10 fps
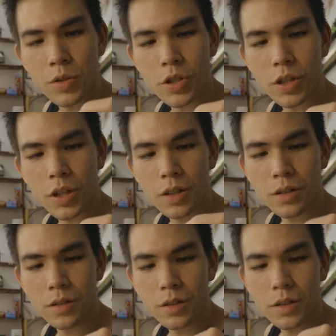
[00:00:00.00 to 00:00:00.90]

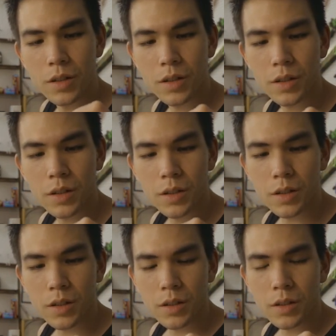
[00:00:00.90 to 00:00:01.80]
machine,
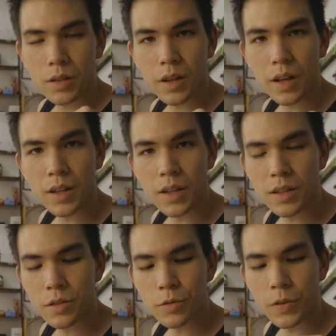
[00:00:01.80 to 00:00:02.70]
the
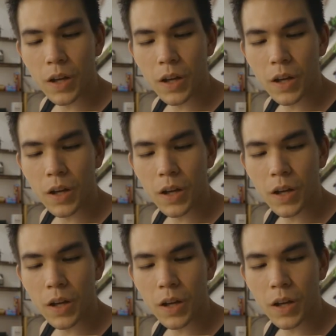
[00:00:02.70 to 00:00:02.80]
adhesive